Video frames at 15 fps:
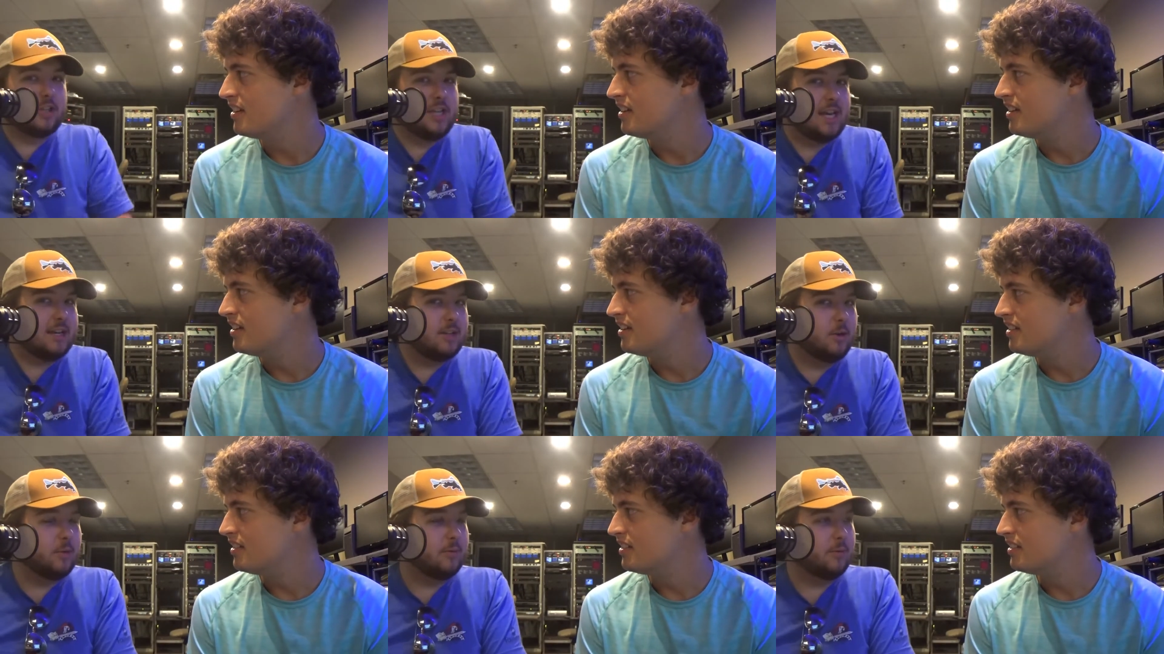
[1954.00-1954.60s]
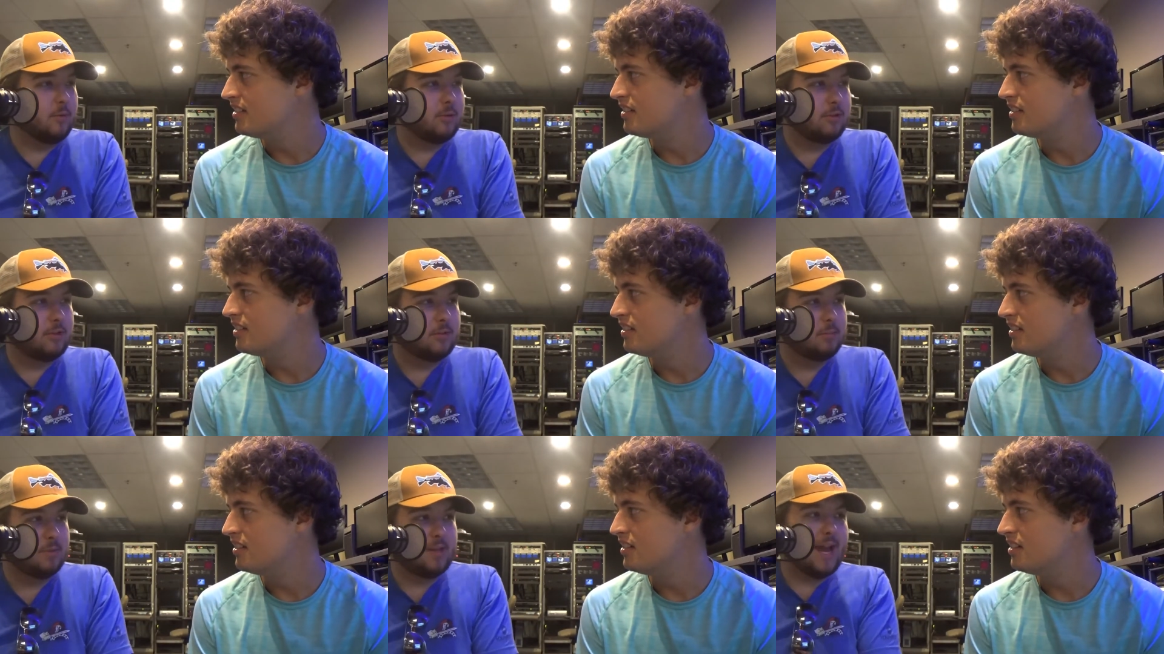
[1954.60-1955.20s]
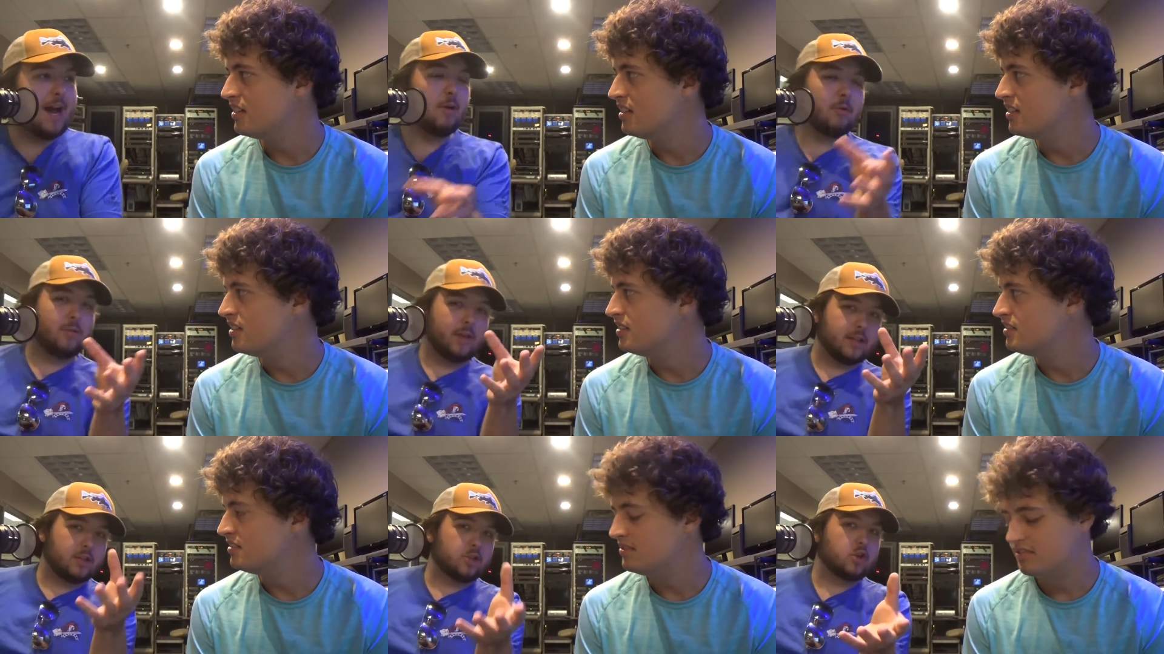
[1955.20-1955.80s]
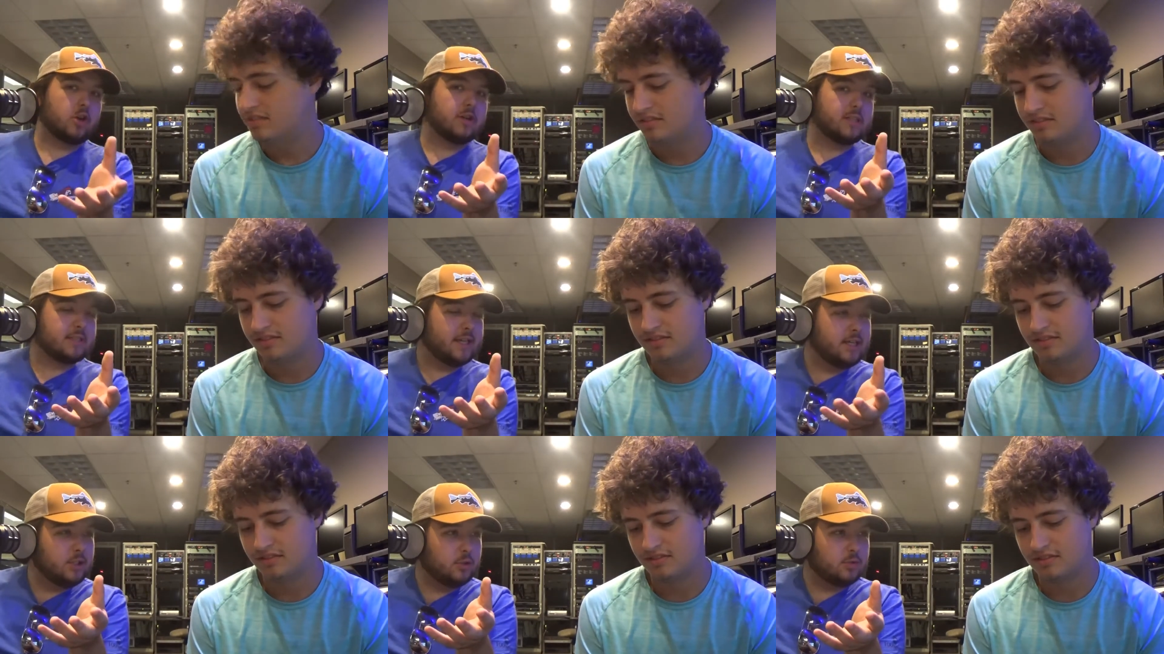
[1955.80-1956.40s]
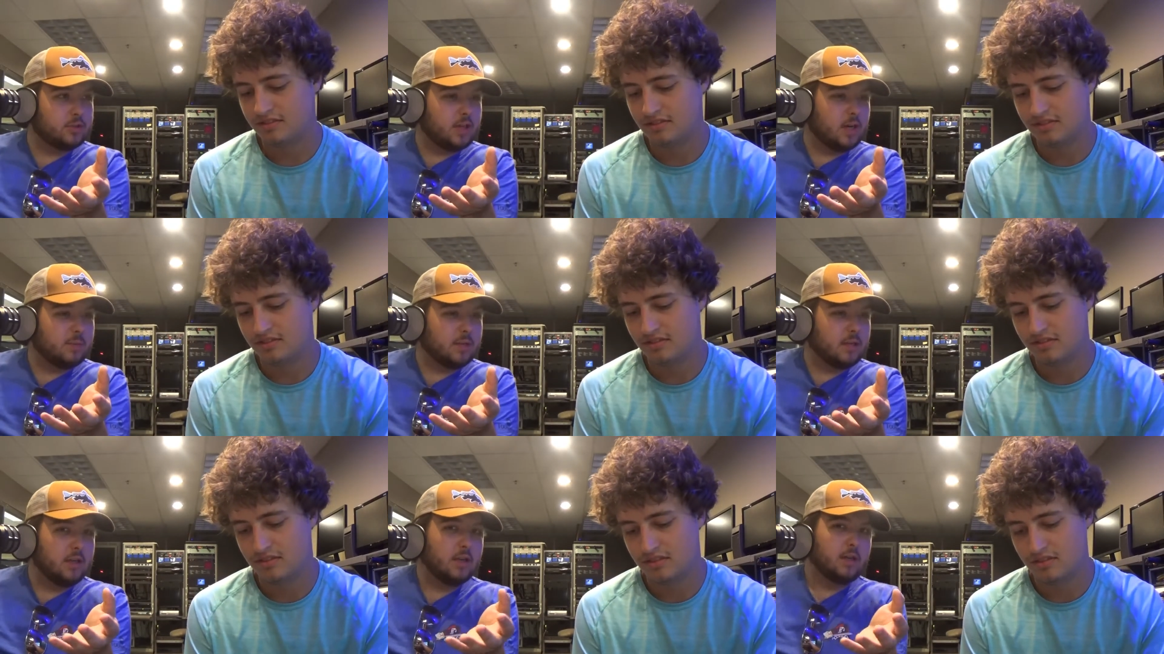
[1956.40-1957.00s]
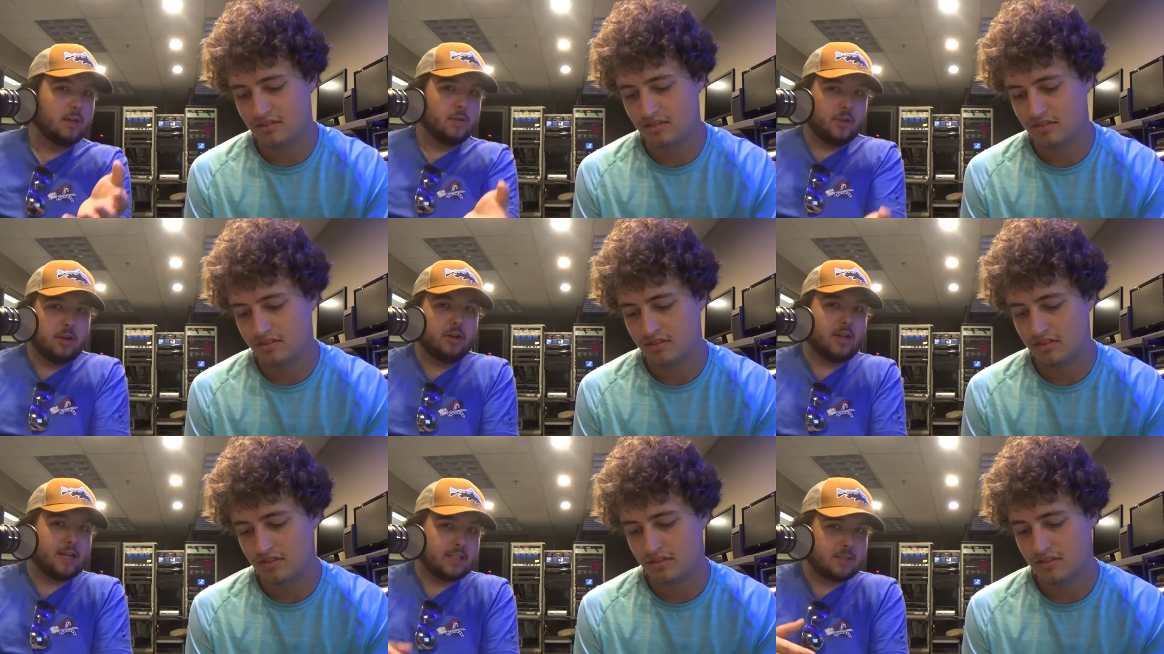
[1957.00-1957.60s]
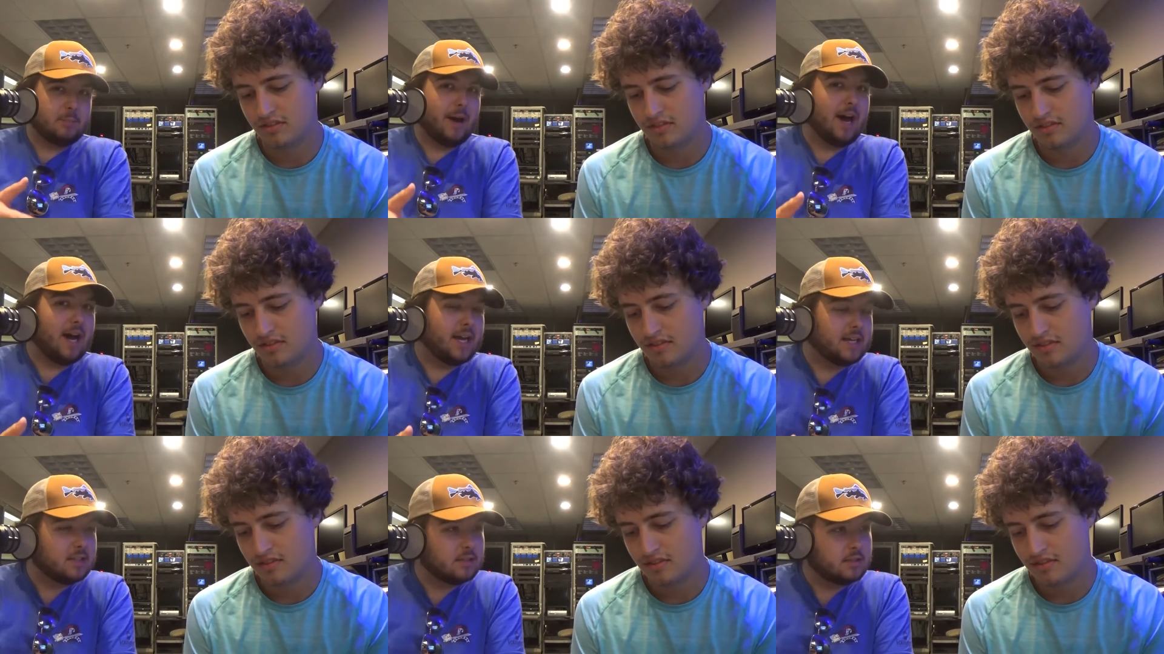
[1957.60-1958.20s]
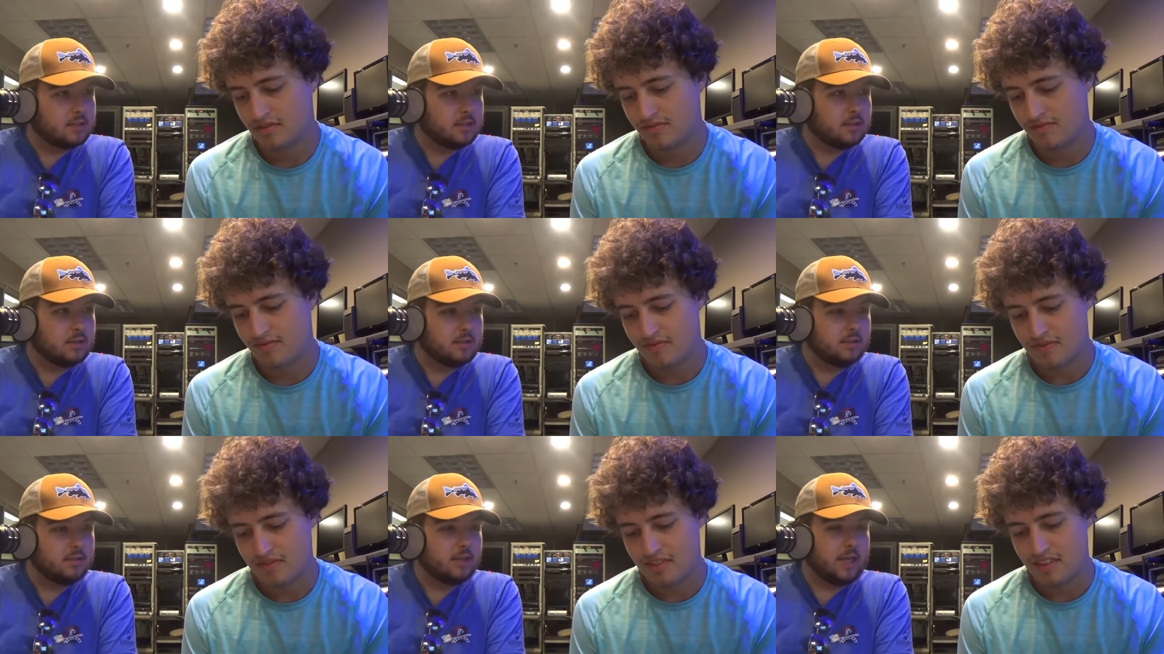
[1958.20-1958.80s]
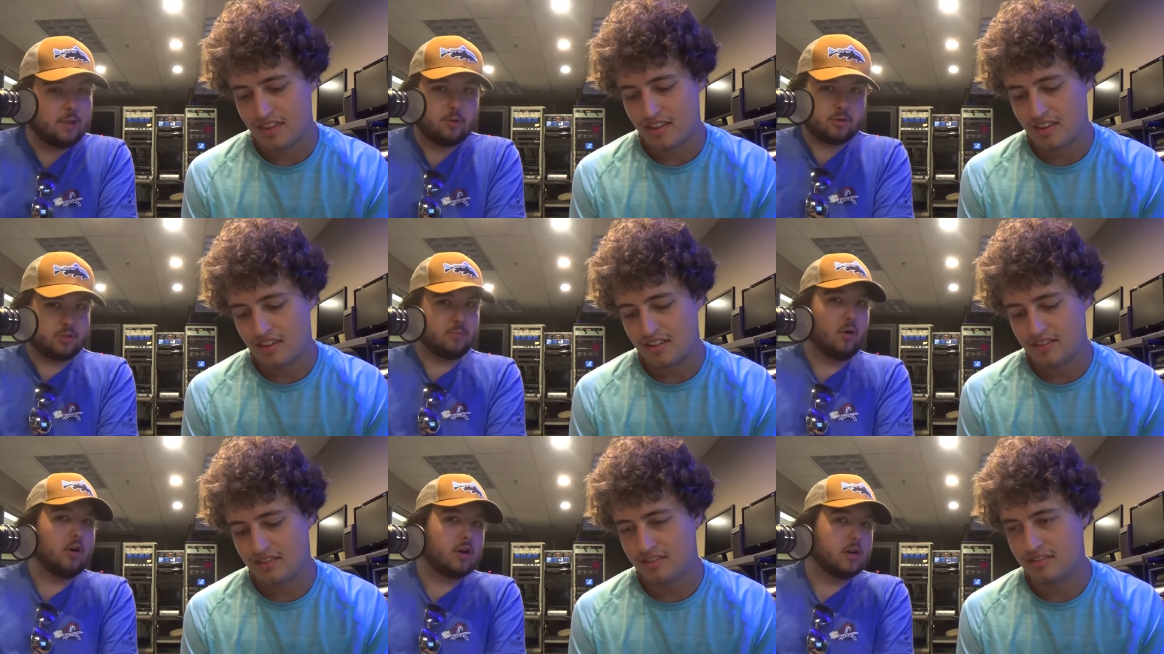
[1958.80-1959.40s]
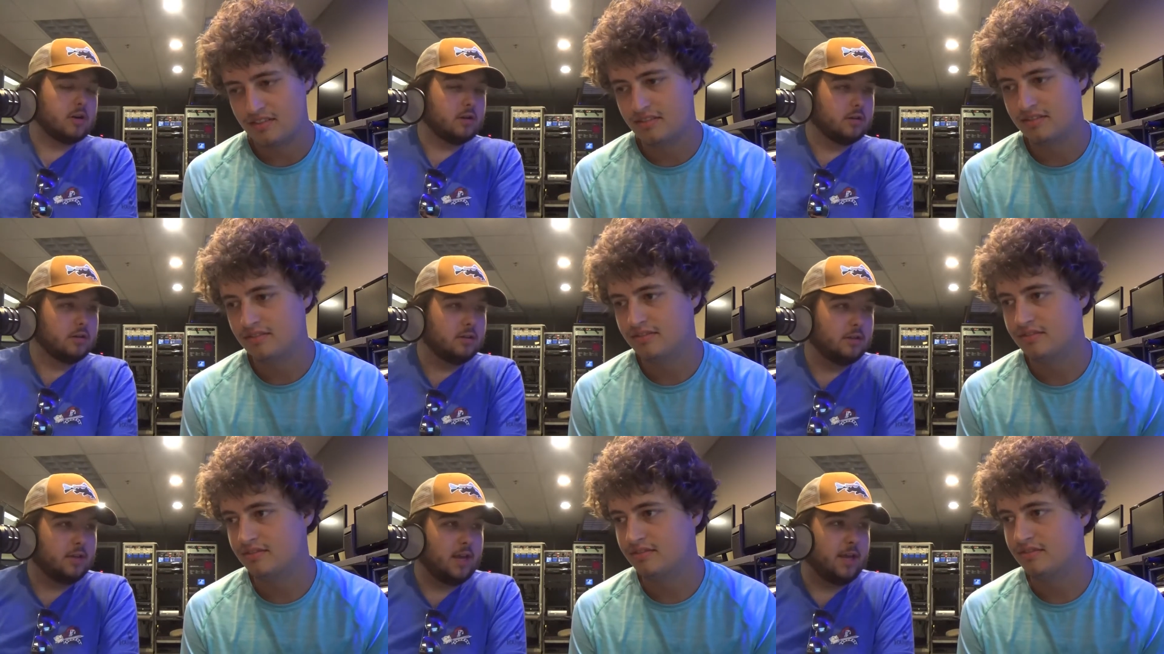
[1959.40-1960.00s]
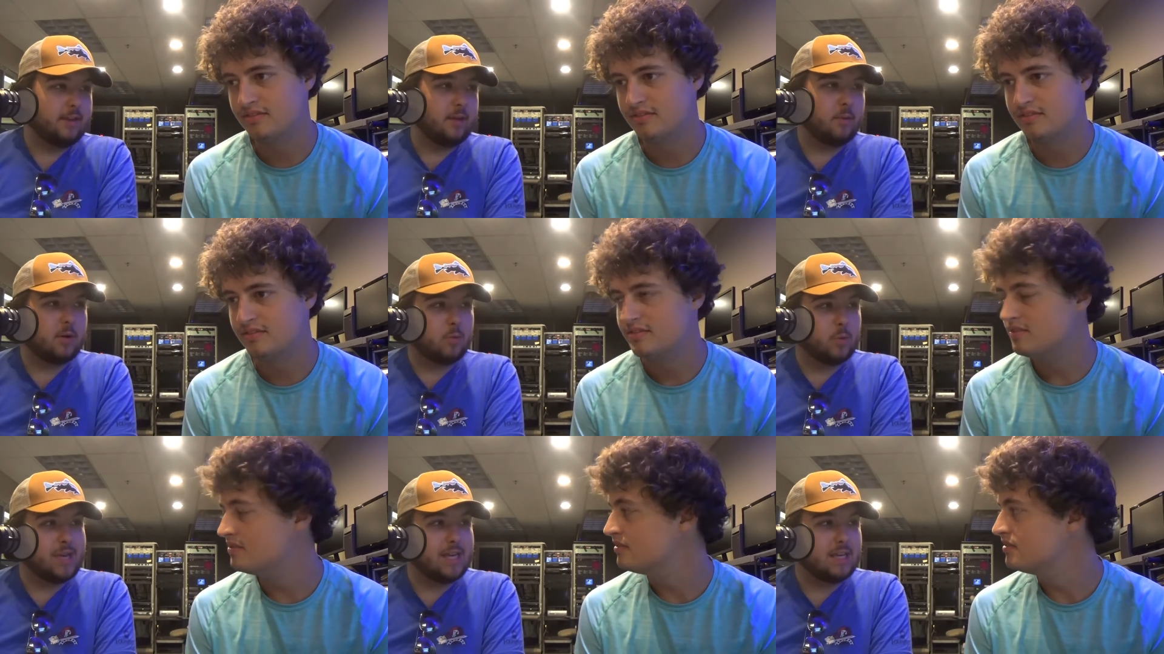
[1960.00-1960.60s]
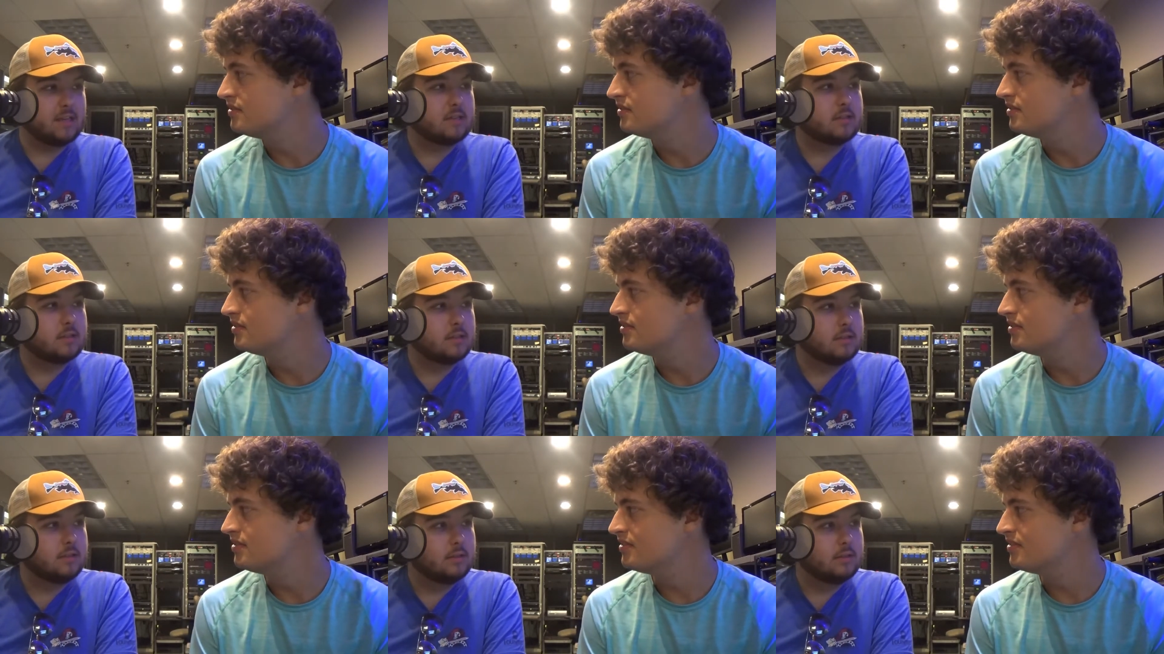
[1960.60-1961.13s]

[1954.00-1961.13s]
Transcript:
Speaker 1: she had going for her. But now with like the Charlie's Angels coming, they're like spies, and they're smart, and they wear wigs.